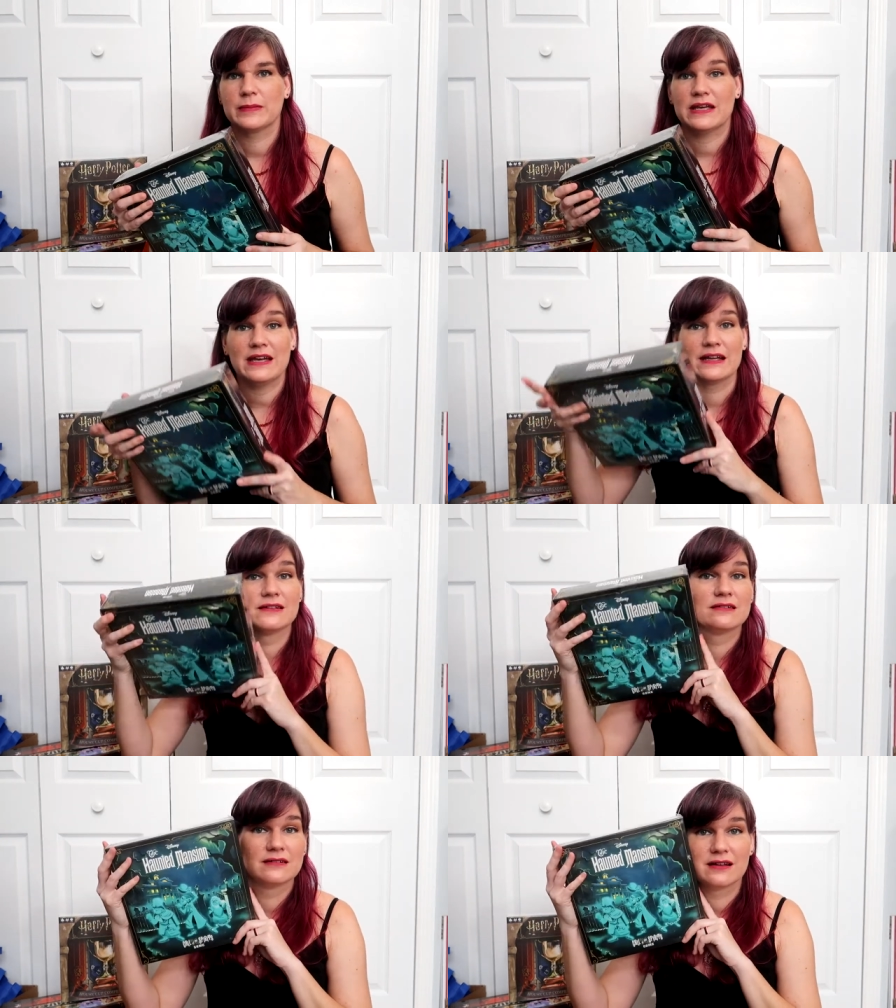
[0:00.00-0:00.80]
But yeah,
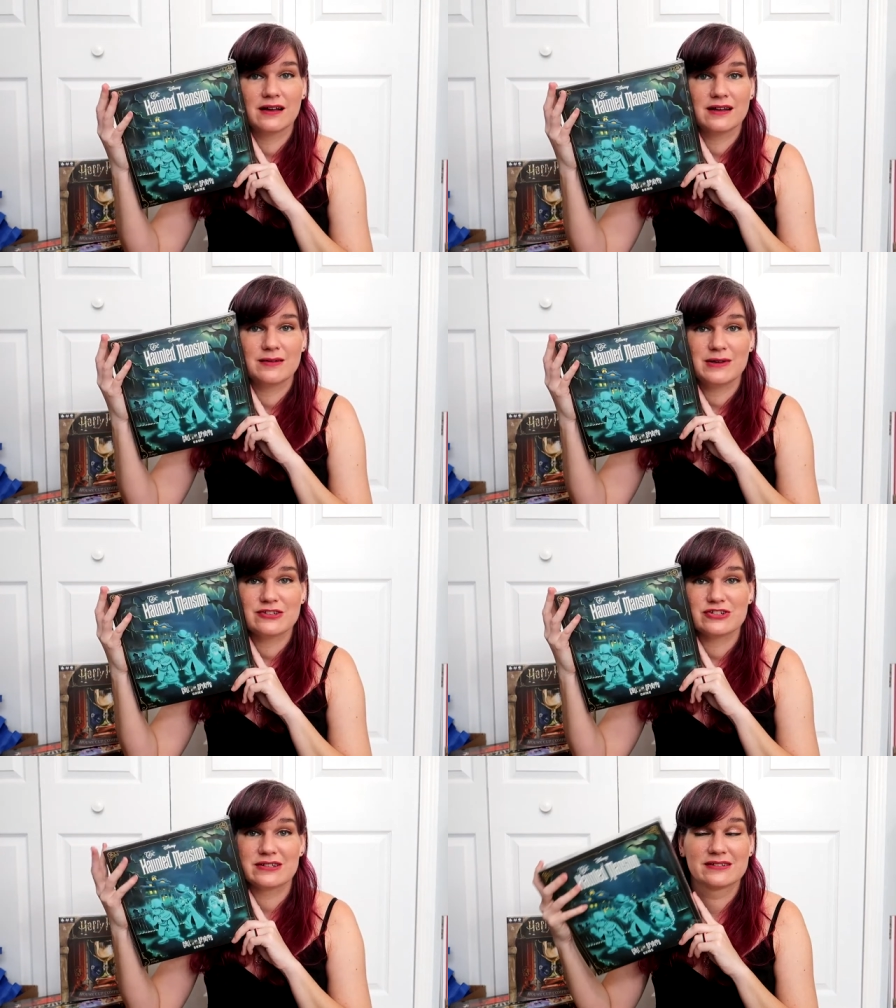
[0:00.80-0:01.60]
Haunted
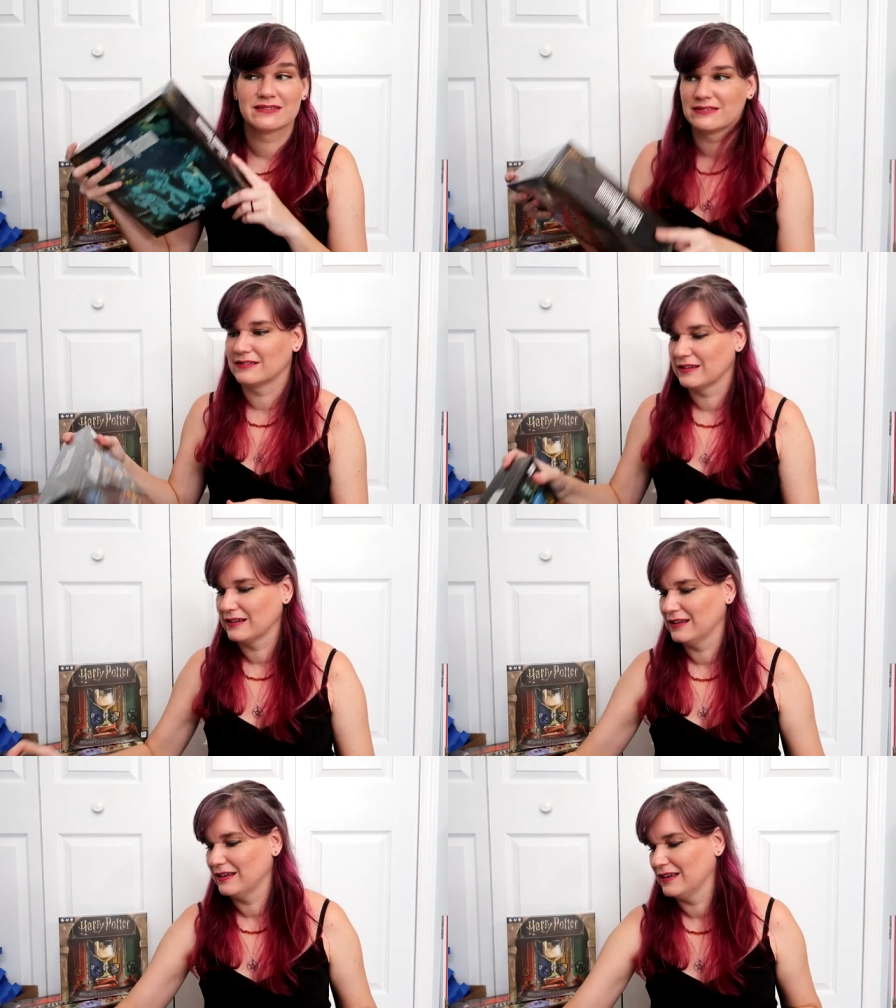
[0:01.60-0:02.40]
Mansion.
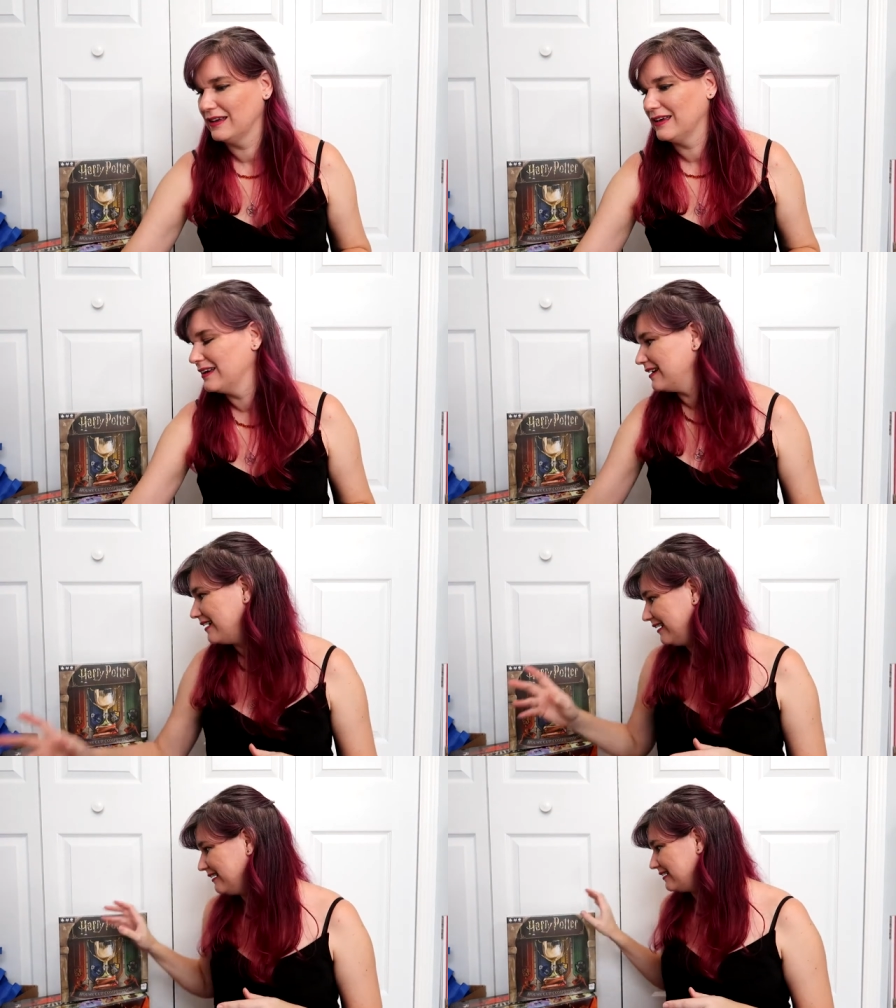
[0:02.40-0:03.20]

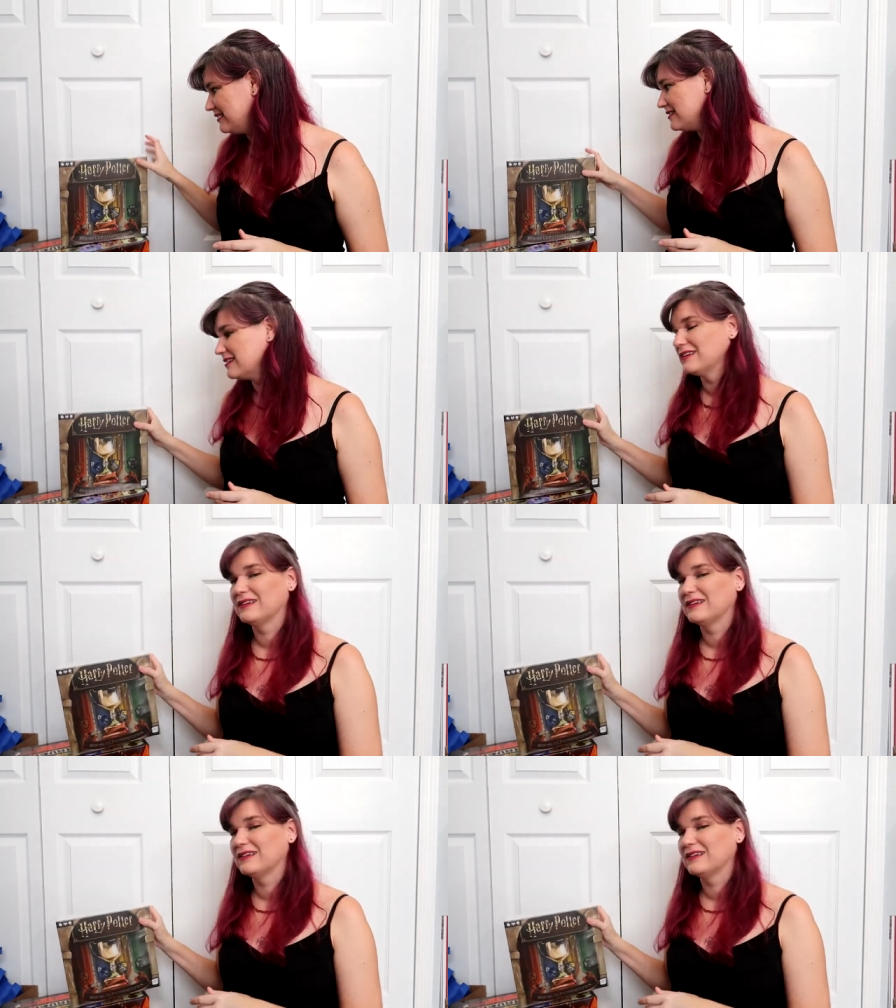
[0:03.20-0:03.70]
And